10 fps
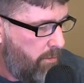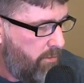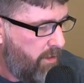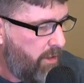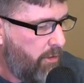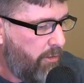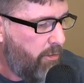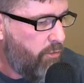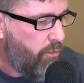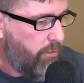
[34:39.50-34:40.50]
take a look at
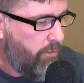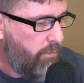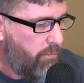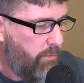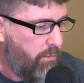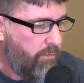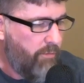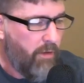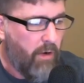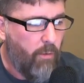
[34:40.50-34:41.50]
the controllers and
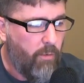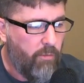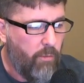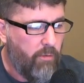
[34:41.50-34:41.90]
figure out which